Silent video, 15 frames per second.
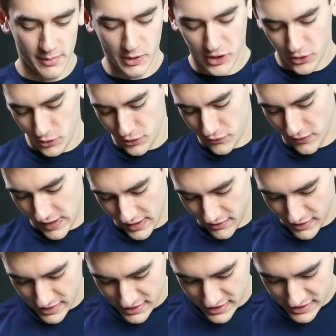I'm a huge fan
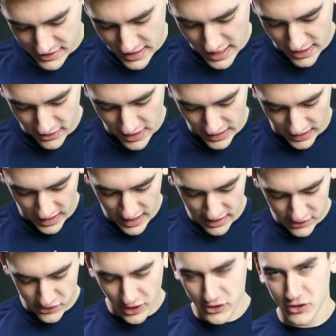of this design. Like,
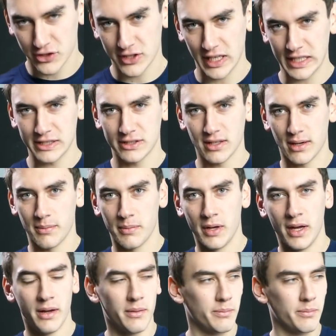it's not just like some